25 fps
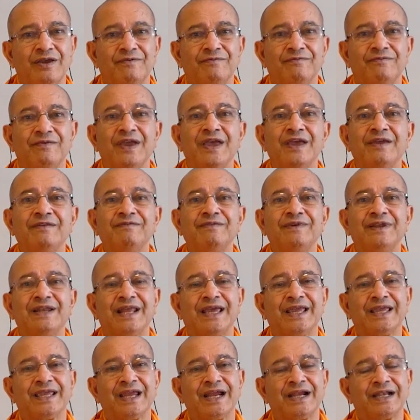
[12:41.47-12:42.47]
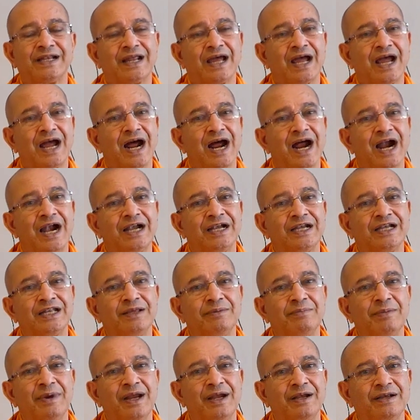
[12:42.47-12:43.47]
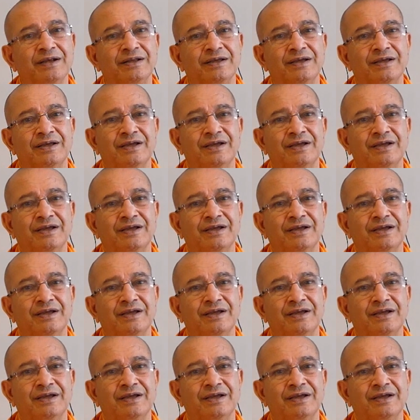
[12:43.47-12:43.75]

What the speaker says: Where will I get ultimate